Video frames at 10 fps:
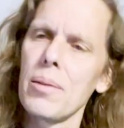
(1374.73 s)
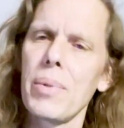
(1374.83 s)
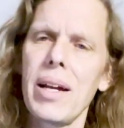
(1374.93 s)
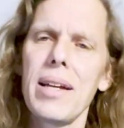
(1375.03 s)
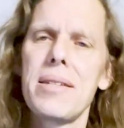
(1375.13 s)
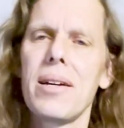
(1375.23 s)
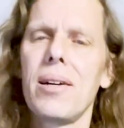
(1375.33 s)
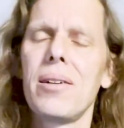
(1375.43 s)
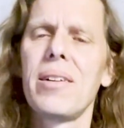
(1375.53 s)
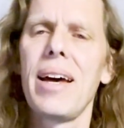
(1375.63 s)
but I
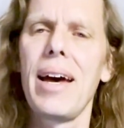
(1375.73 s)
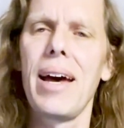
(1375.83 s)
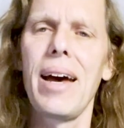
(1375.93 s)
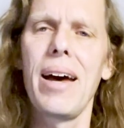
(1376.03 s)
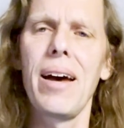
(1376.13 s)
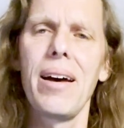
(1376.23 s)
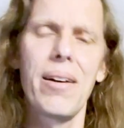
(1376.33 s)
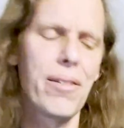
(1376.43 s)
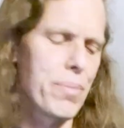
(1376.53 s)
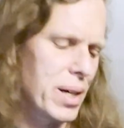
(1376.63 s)
don't
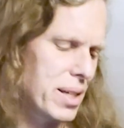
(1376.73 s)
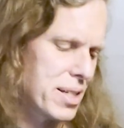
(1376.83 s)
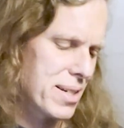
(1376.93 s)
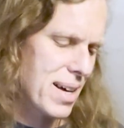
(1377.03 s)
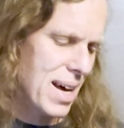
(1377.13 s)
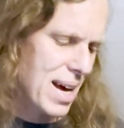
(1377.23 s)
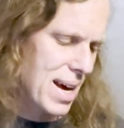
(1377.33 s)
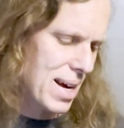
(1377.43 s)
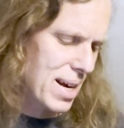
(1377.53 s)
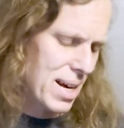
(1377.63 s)
have much
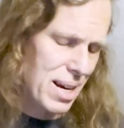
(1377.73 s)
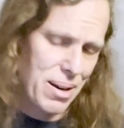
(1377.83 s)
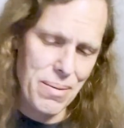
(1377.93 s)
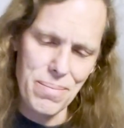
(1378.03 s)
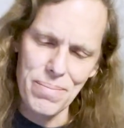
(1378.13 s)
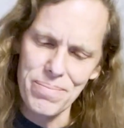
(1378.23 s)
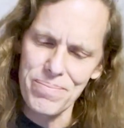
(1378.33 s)
time.